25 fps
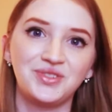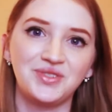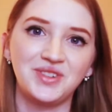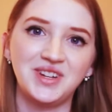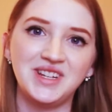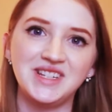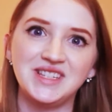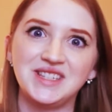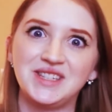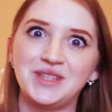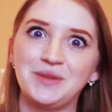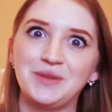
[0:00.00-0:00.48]
one
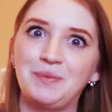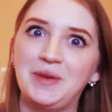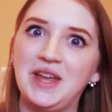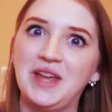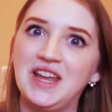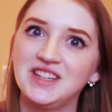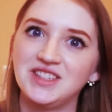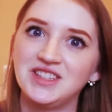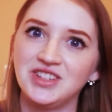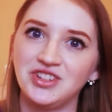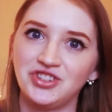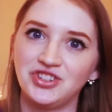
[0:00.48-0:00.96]
is the
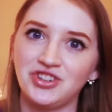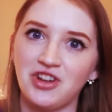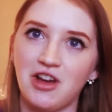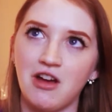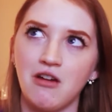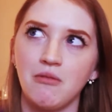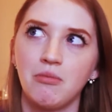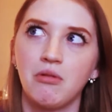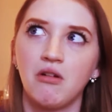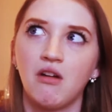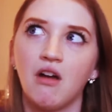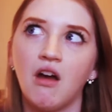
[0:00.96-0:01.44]
pizza
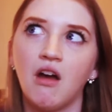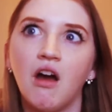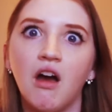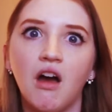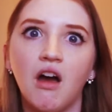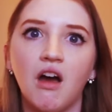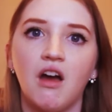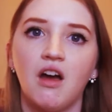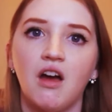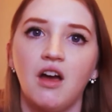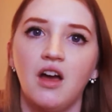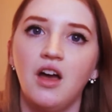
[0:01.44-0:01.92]
shop.
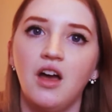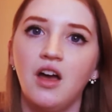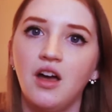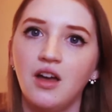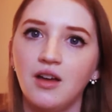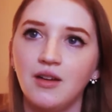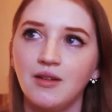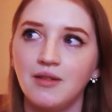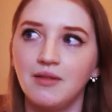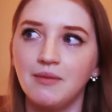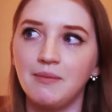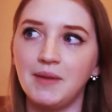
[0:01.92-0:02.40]

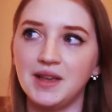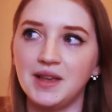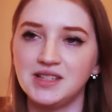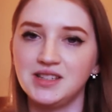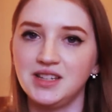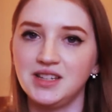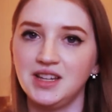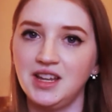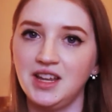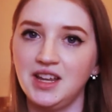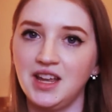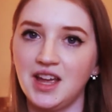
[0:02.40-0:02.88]

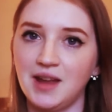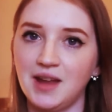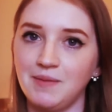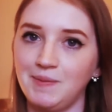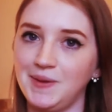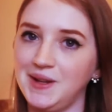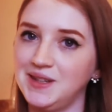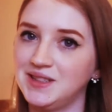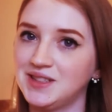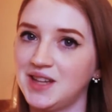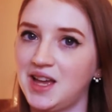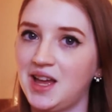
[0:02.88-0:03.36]
Macey and
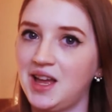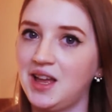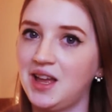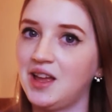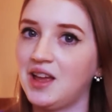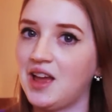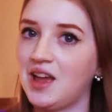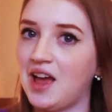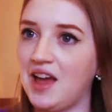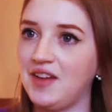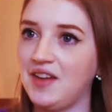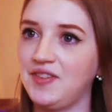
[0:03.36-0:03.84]
pizza,
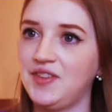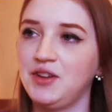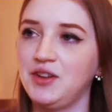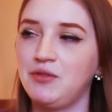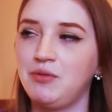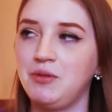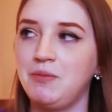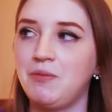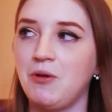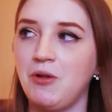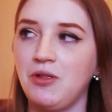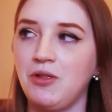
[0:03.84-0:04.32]
I think
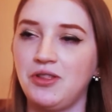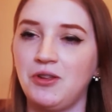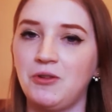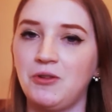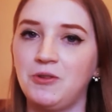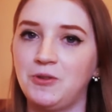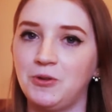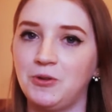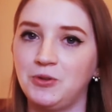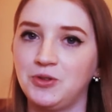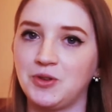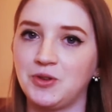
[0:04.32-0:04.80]
we both know
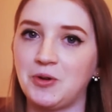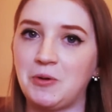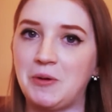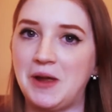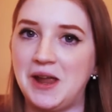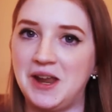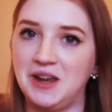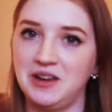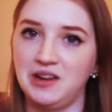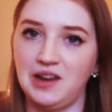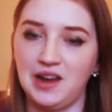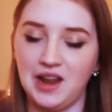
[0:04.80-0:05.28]
those go
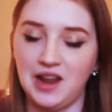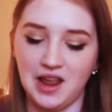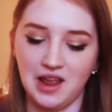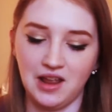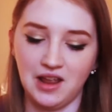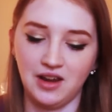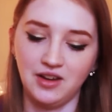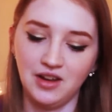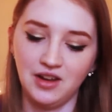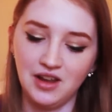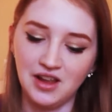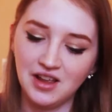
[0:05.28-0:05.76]
hand in
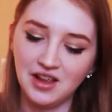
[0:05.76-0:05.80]
hand.